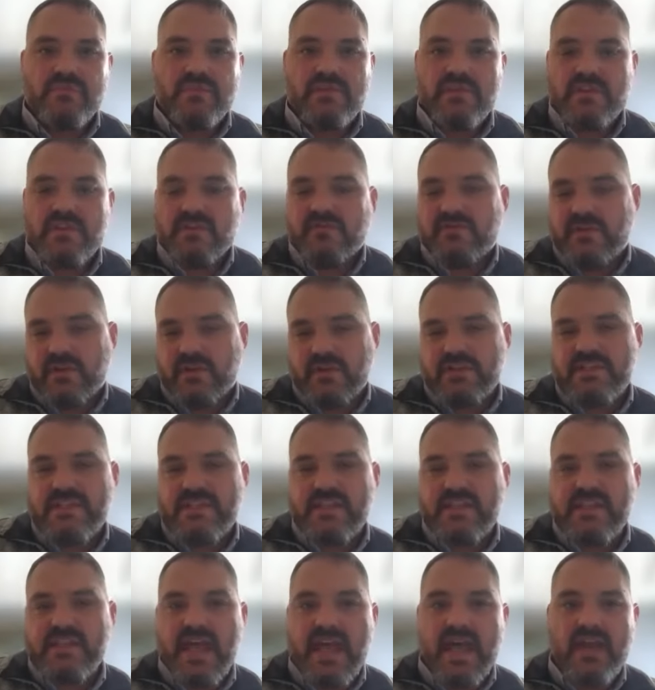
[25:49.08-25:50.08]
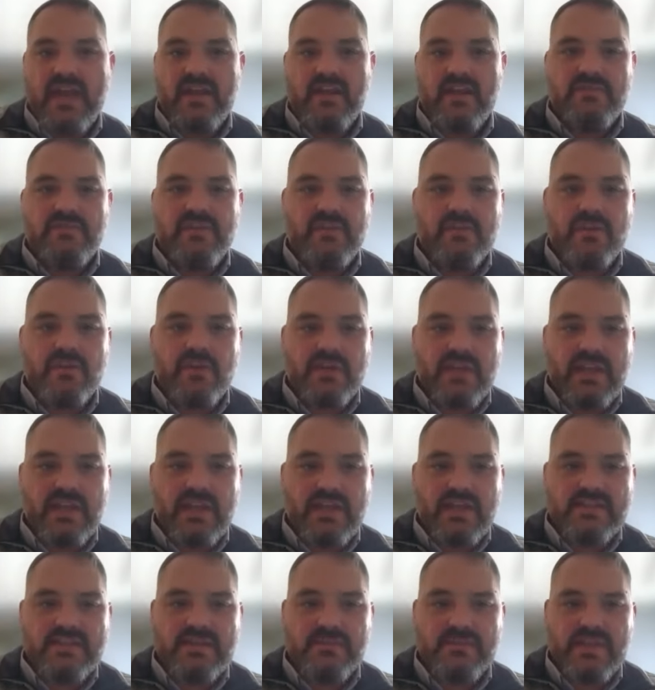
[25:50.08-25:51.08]
Converse to that, if you're
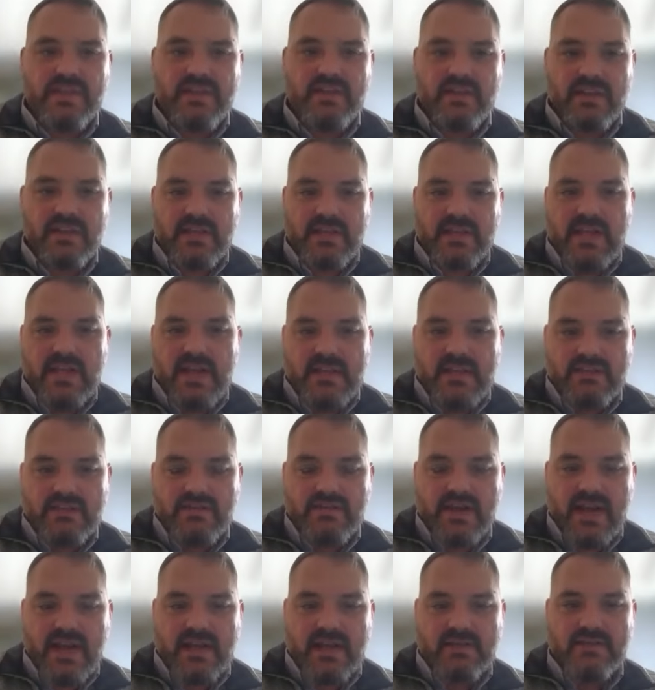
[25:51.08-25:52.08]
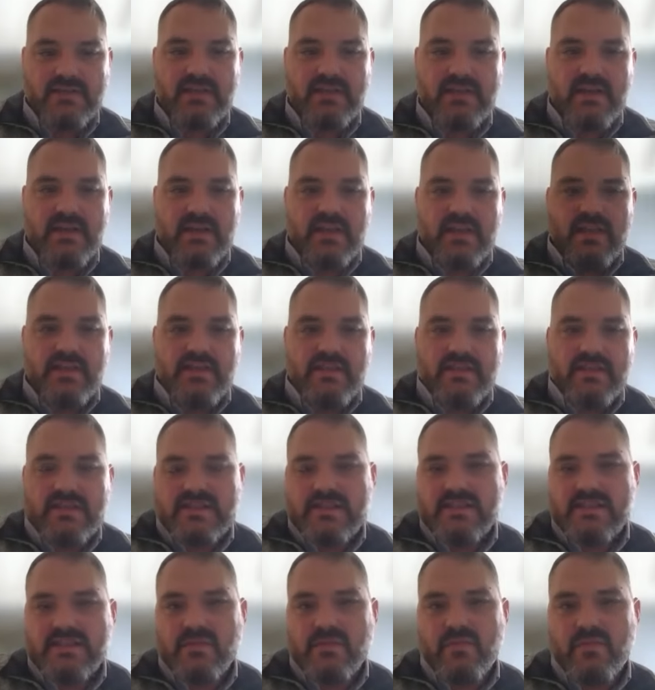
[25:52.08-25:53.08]
looking at something like an extract,
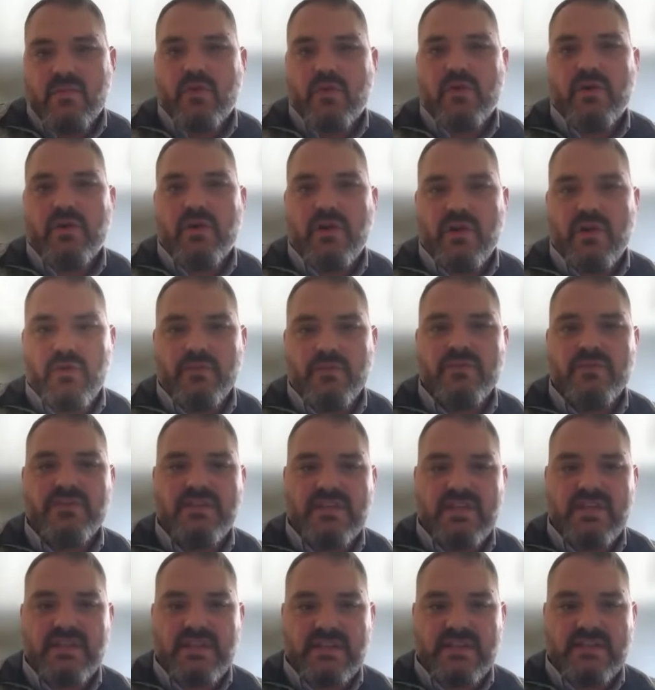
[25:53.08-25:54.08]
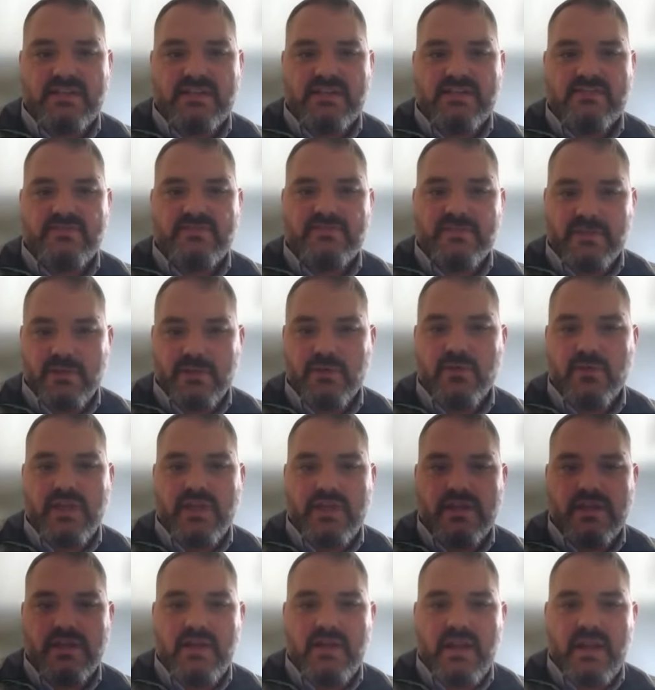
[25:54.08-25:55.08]
this is a more homogeneous
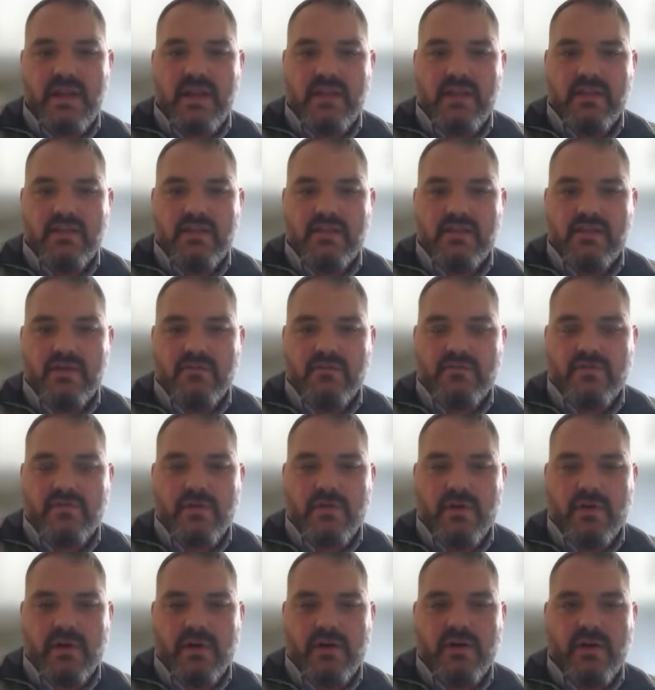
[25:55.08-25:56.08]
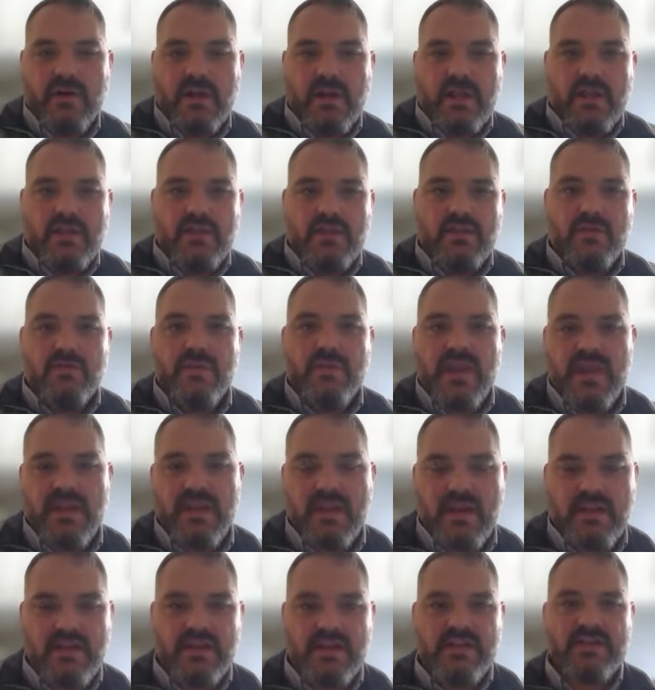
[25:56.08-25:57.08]
fluid, and therefore you may
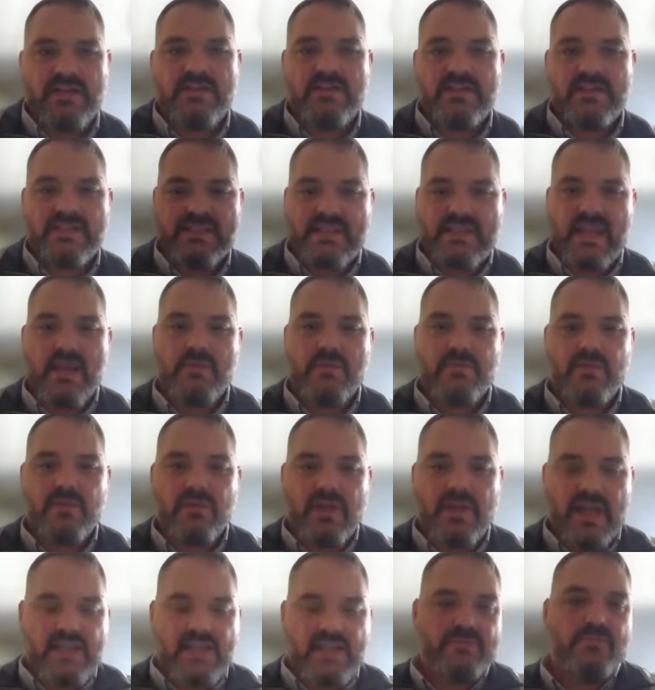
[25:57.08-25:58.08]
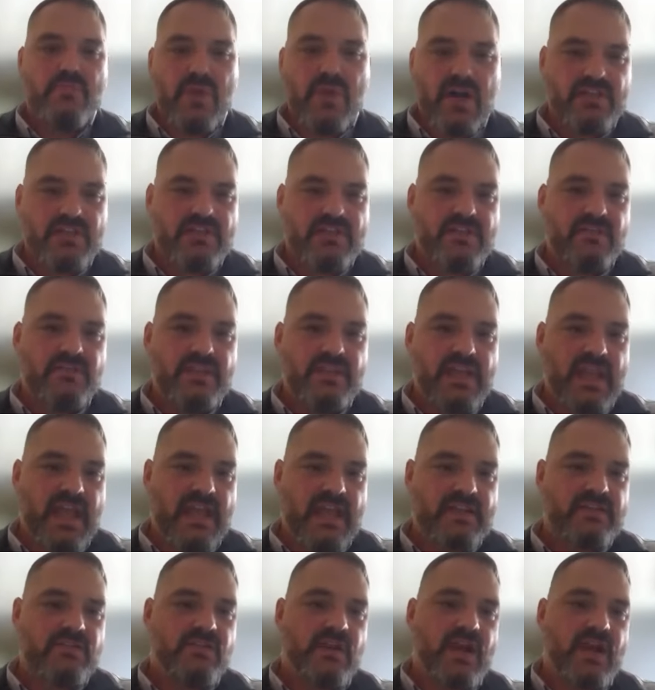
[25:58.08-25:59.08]
not need to sample as much of the
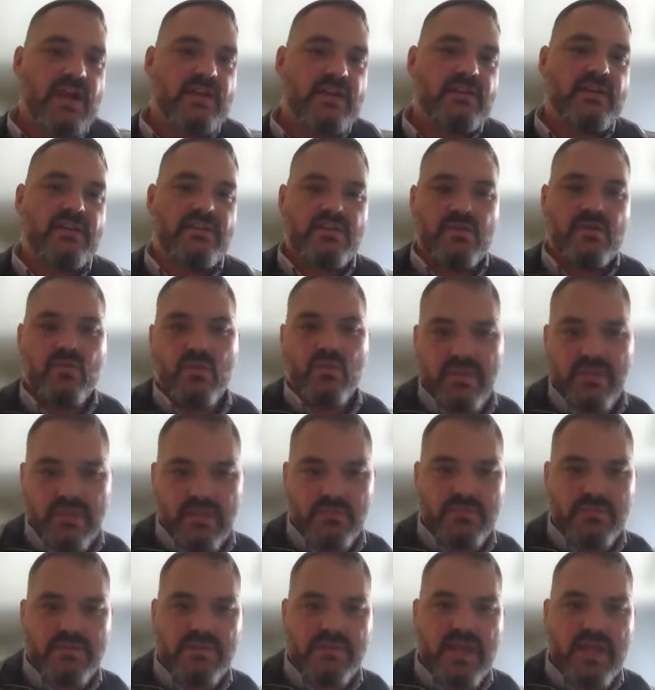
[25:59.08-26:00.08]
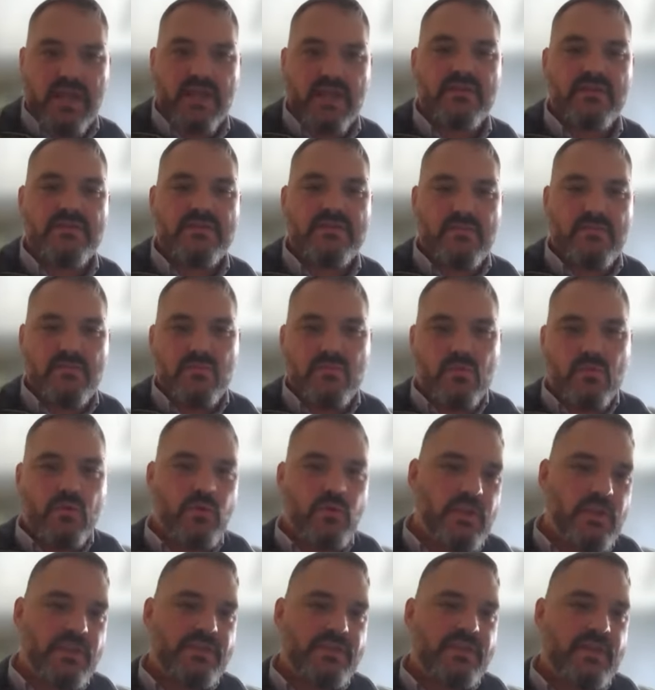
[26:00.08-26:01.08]
extract as you would the plant.
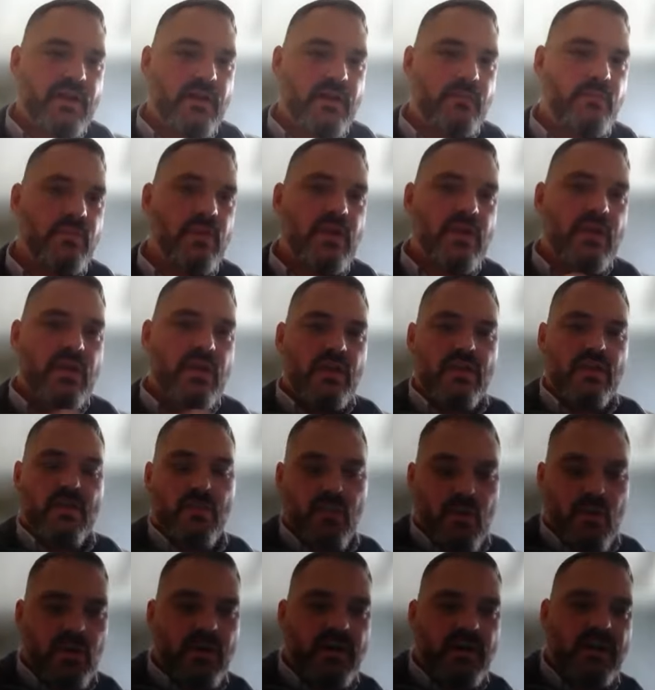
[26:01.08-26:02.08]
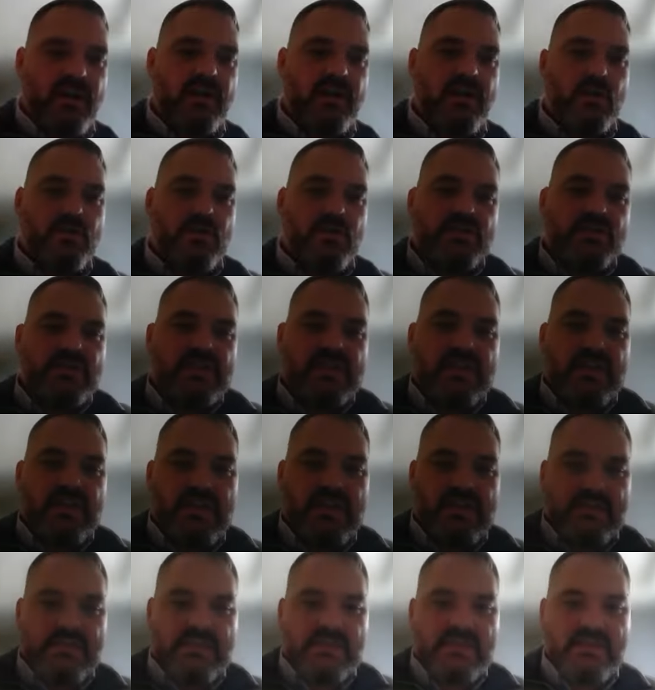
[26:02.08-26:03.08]
Rule of thumb, the more
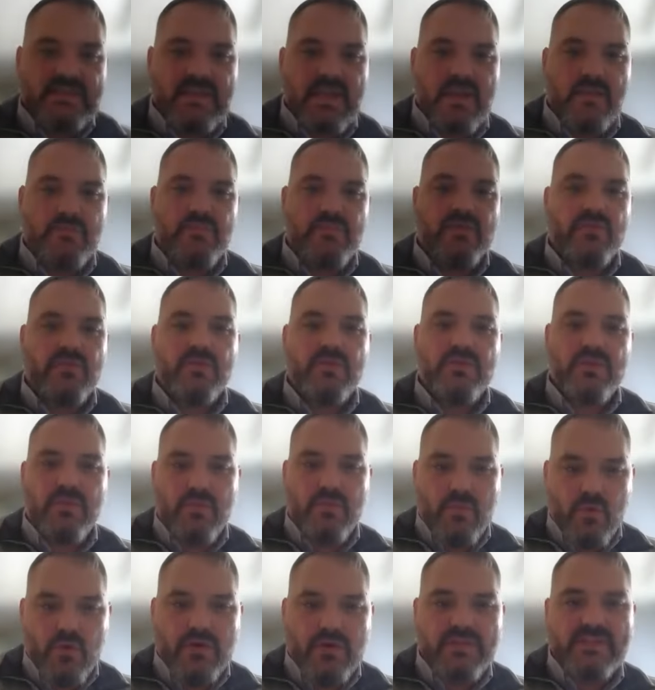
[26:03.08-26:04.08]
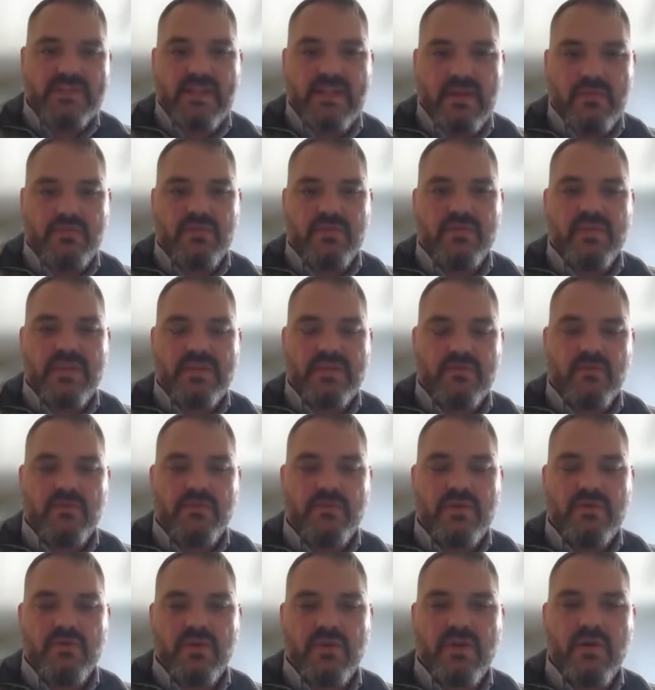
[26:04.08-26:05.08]
inhomogeneous the sample, the more sample that will
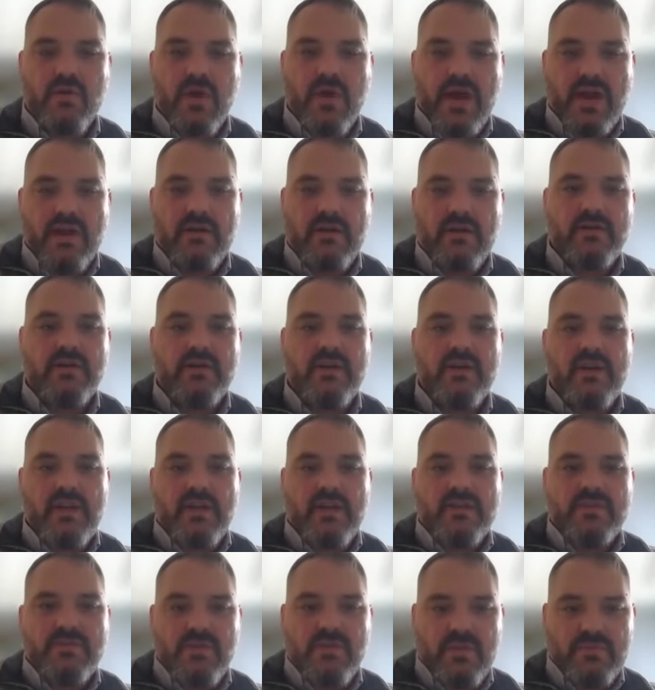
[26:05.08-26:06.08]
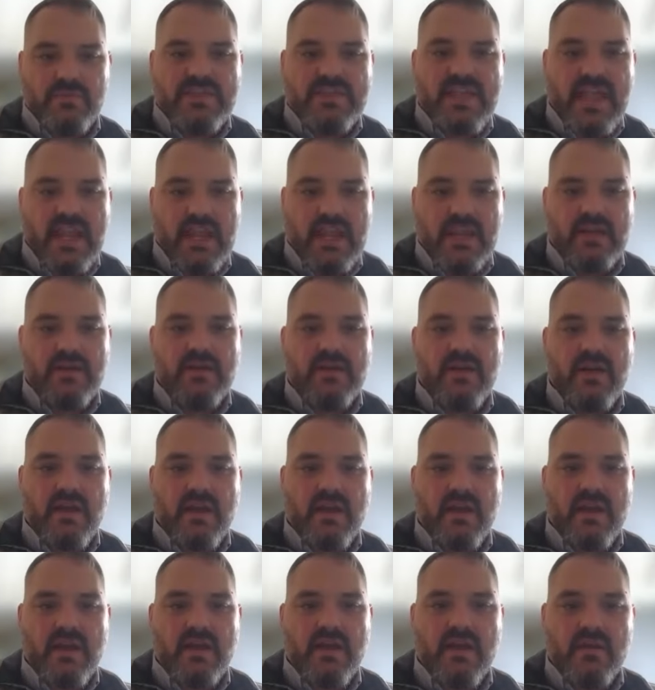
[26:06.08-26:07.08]
be required to obtain
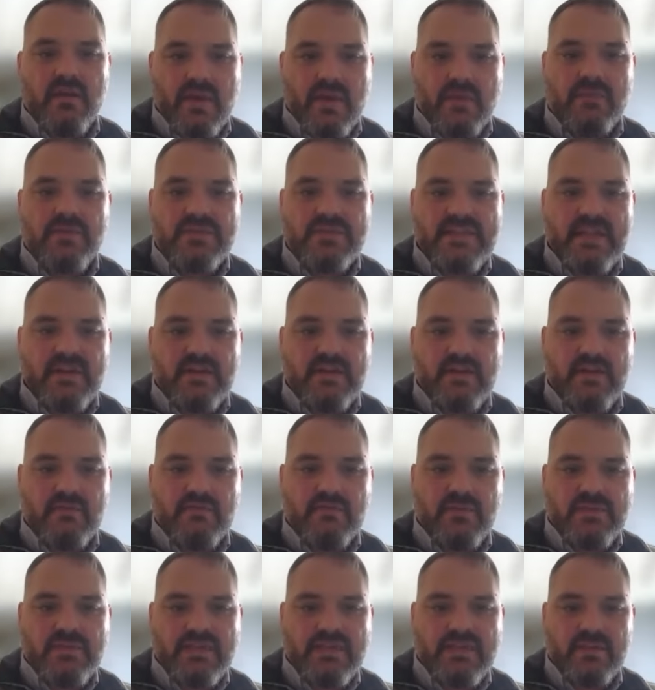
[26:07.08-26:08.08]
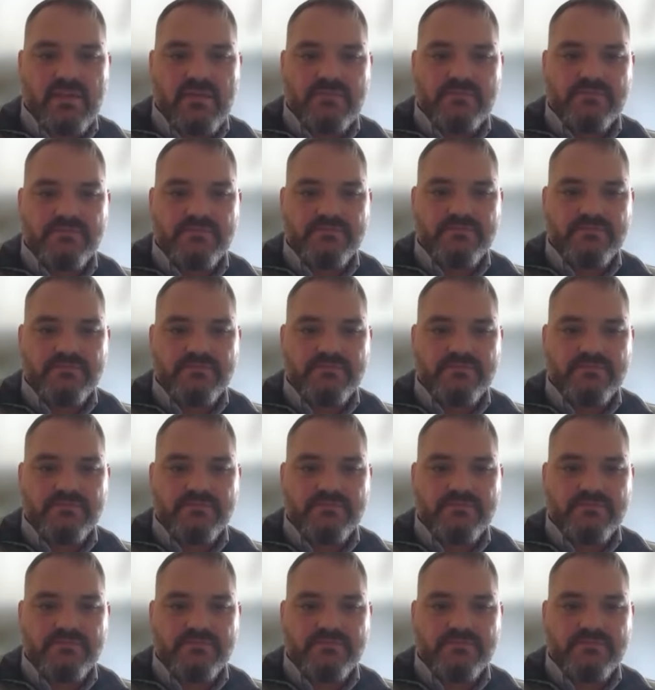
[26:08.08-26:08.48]
a representative result.